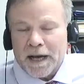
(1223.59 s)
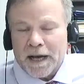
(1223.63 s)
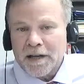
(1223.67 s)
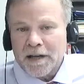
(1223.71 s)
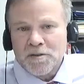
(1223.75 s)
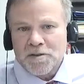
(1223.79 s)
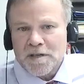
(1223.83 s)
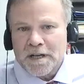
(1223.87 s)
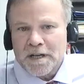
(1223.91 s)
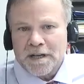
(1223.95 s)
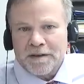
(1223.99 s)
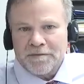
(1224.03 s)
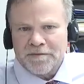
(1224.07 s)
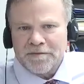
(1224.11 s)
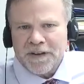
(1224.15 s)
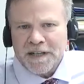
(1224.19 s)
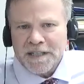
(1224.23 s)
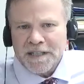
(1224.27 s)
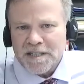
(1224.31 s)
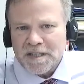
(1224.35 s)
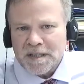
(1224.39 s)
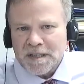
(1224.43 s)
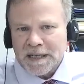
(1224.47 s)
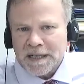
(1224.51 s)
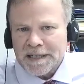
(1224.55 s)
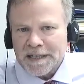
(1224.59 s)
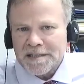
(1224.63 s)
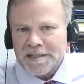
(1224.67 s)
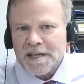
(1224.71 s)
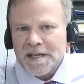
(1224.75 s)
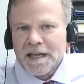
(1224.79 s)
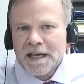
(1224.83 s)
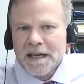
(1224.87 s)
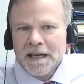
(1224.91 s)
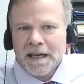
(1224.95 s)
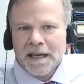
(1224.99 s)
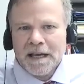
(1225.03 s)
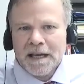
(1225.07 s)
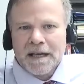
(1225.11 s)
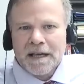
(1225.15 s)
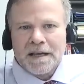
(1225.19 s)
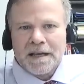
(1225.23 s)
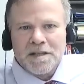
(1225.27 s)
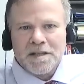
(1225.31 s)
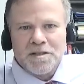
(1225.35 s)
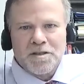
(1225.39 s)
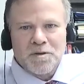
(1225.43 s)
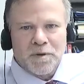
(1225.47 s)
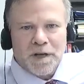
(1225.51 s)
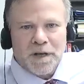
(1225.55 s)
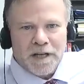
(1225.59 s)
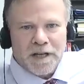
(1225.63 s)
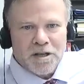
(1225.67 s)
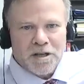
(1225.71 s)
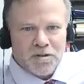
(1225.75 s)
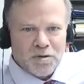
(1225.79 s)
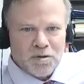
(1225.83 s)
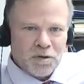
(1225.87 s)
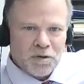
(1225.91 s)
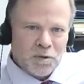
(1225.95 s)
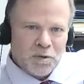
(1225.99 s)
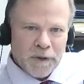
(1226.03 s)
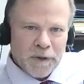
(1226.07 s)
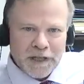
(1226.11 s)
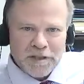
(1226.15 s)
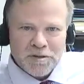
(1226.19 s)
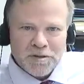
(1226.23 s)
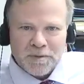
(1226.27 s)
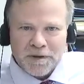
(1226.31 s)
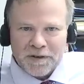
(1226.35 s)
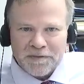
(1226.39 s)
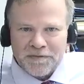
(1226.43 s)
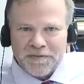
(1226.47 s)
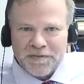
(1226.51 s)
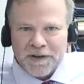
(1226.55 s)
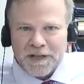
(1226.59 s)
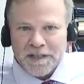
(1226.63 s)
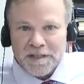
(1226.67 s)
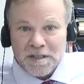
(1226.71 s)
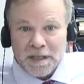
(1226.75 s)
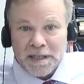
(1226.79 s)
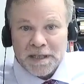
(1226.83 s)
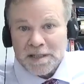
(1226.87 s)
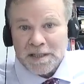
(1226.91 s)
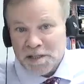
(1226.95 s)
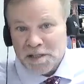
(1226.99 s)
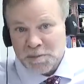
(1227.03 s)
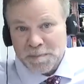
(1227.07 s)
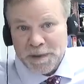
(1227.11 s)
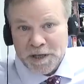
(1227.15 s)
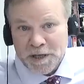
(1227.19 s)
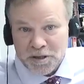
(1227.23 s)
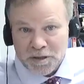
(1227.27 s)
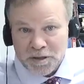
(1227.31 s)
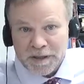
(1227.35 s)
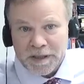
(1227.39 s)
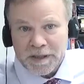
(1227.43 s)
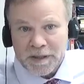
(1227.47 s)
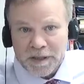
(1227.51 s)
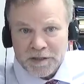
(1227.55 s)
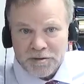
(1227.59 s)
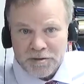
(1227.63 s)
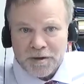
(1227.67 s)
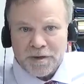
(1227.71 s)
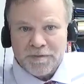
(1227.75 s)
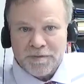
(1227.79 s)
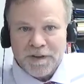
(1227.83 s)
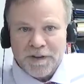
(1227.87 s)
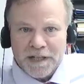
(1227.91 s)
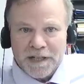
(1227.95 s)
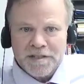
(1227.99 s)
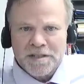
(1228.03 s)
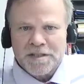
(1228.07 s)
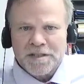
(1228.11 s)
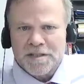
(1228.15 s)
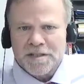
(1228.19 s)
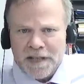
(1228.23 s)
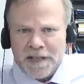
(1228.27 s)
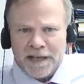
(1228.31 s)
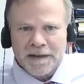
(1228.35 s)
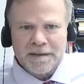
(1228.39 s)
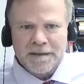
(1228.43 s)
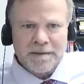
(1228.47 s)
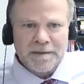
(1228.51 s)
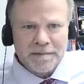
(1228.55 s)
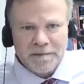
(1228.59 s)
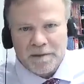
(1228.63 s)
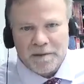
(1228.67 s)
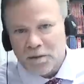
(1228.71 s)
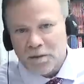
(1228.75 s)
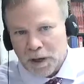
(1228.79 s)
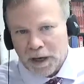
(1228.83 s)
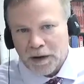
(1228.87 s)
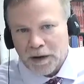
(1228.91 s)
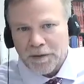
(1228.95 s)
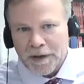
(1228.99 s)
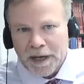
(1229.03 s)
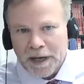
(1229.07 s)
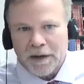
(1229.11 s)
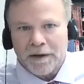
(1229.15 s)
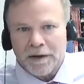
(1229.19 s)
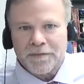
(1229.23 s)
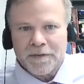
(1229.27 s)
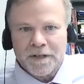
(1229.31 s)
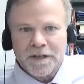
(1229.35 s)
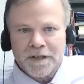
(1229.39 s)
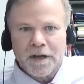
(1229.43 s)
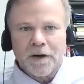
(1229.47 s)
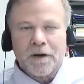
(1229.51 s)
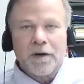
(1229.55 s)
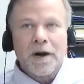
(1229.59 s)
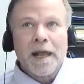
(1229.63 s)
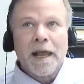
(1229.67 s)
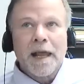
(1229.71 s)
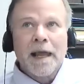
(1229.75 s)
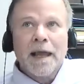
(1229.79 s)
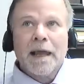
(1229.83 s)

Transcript: I use it on fence lines because you want to control weeds around fence lines, especially electric fences that ground out if you don't.